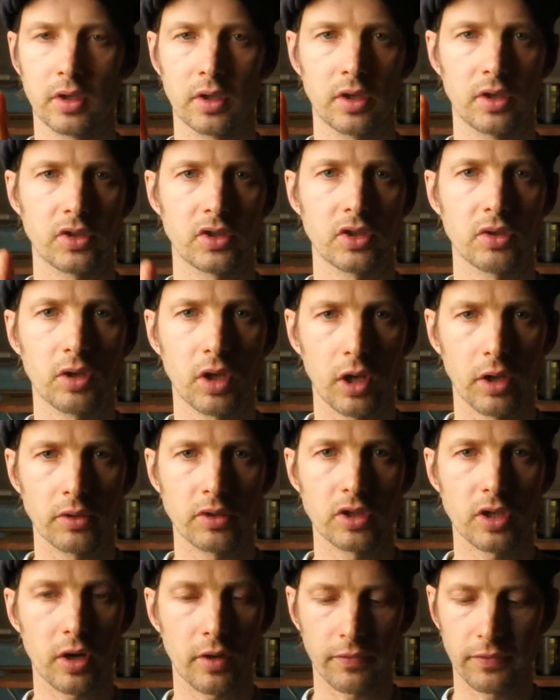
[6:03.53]
as you
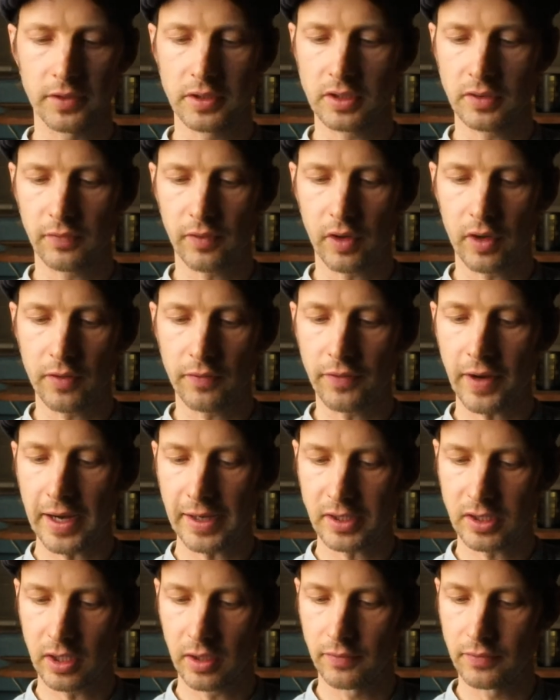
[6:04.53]
close off, and it's very
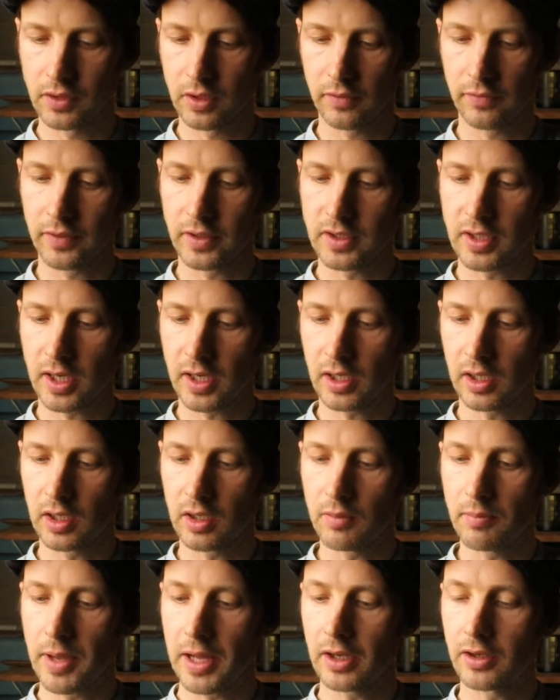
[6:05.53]
effective. So if I take a
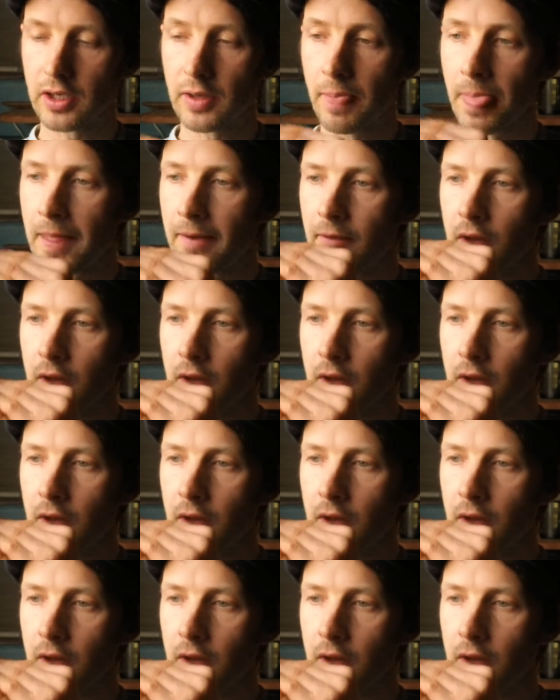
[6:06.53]
little melody,